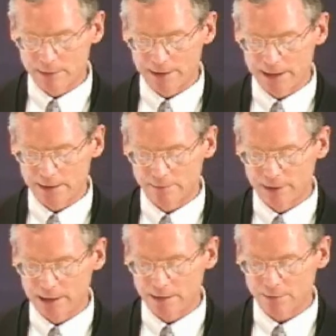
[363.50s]
And by the end of
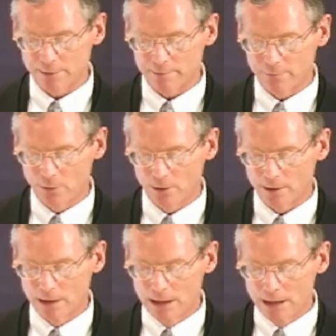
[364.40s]

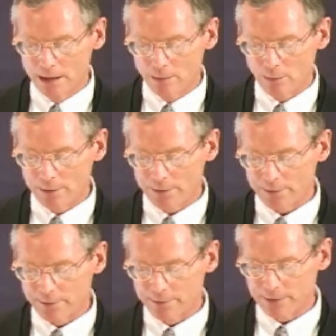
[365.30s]
1934, one-third